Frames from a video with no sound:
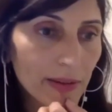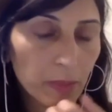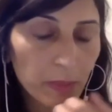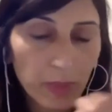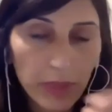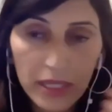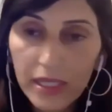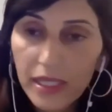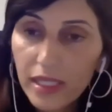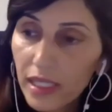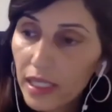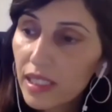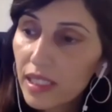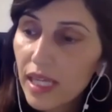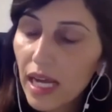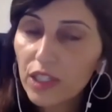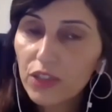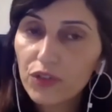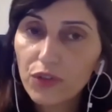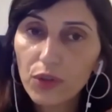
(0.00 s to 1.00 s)

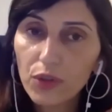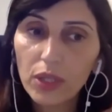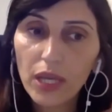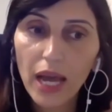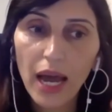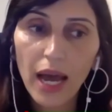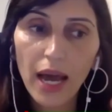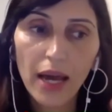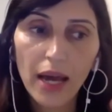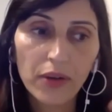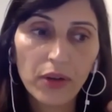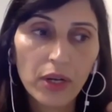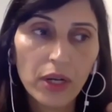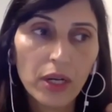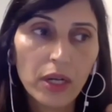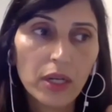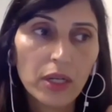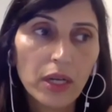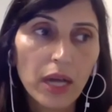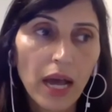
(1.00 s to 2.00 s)
successful at
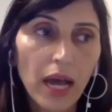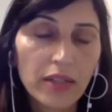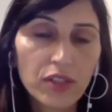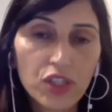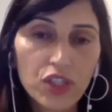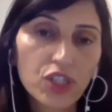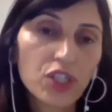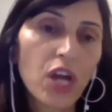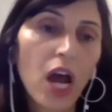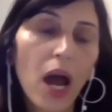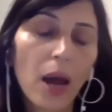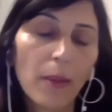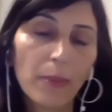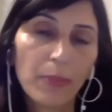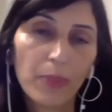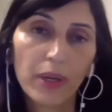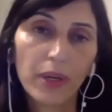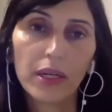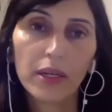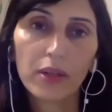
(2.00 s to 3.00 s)

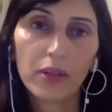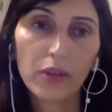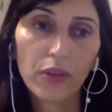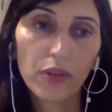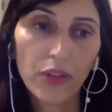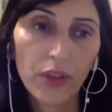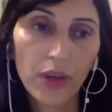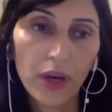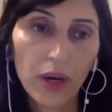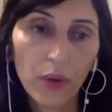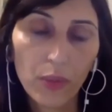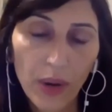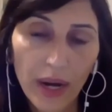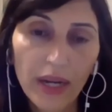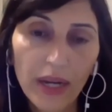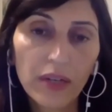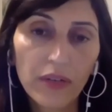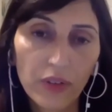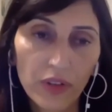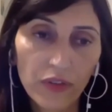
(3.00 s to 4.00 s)
stopping the
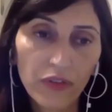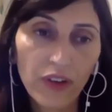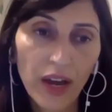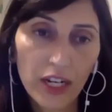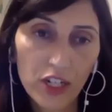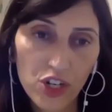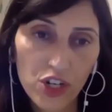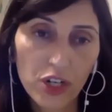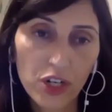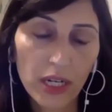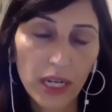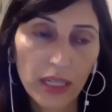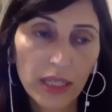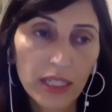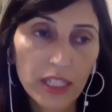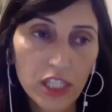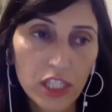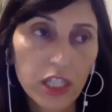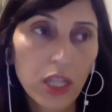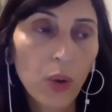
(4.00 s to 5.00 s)
rate of infection, at
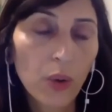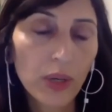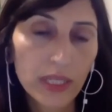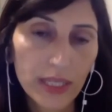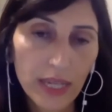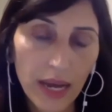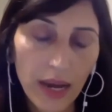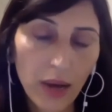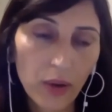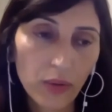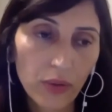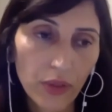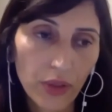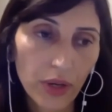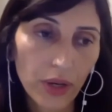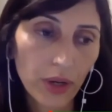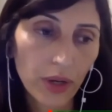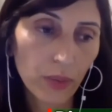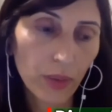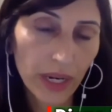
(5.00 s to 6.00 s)
least slowing down
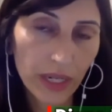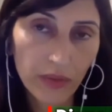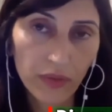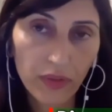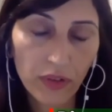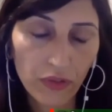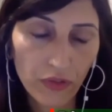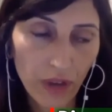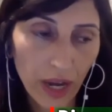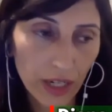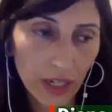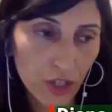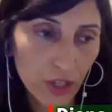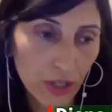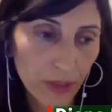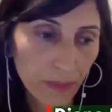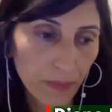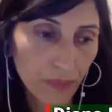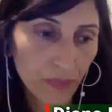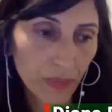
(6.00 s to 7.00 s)
the rate of
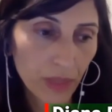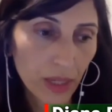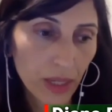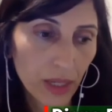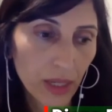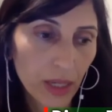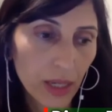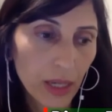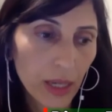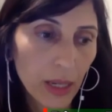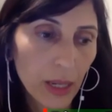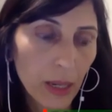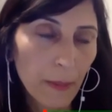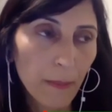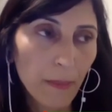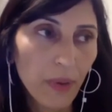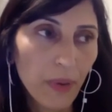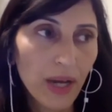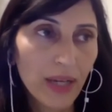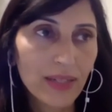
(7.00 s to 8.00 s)
infection.
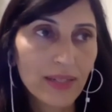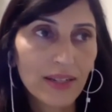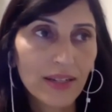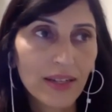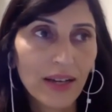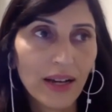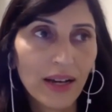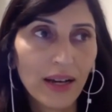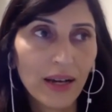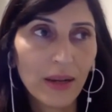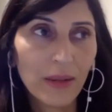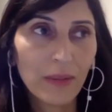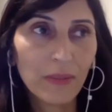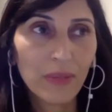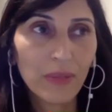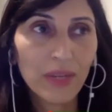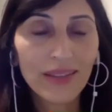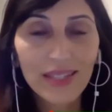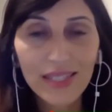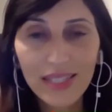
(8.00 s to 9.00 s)
But
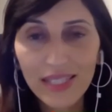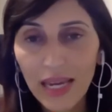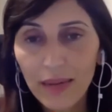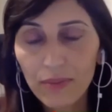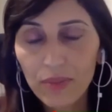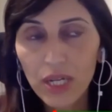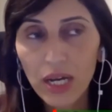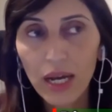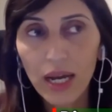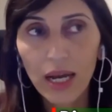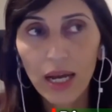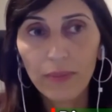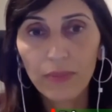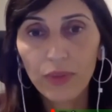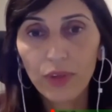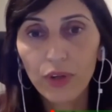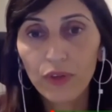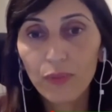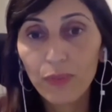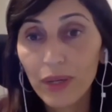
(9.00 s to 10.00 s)
at the same time,
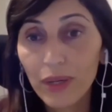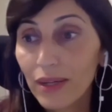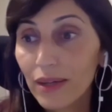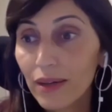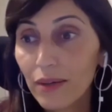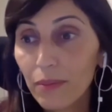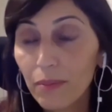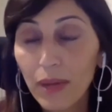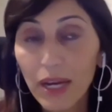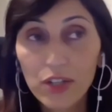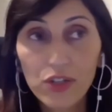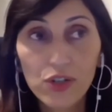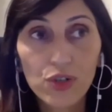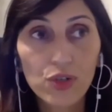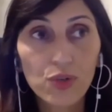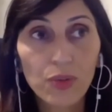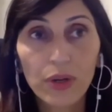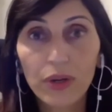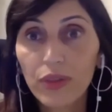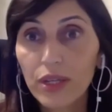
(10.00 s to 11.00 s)
there have been
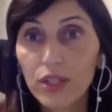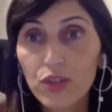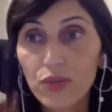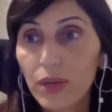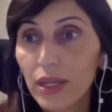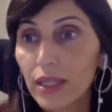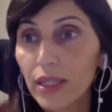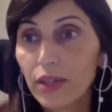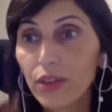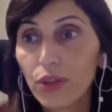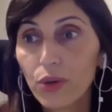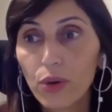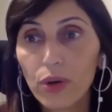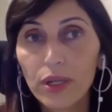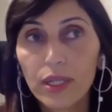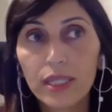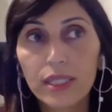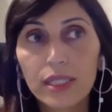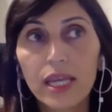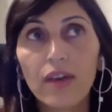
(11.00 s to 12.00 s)
measures where the Israeli
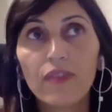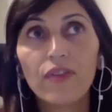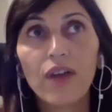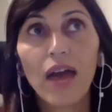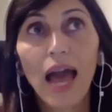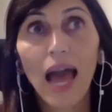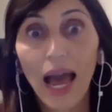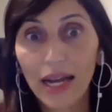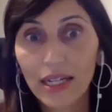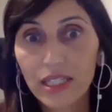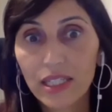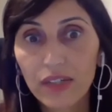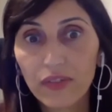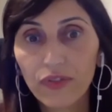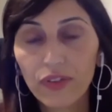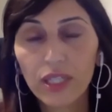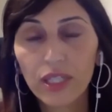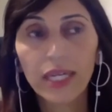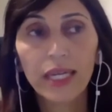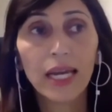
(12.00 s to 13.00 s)
authorities have
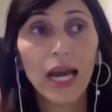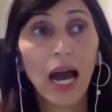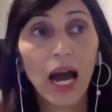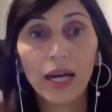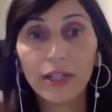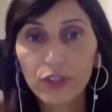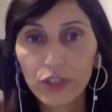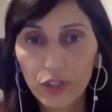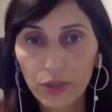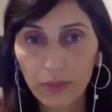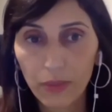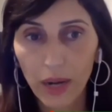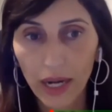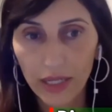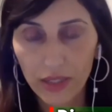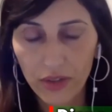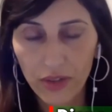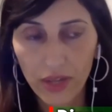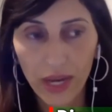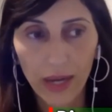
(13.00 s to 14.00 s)
actively
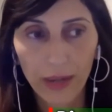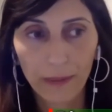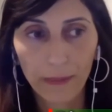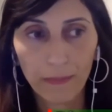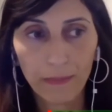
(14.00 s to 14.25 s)
undermined that.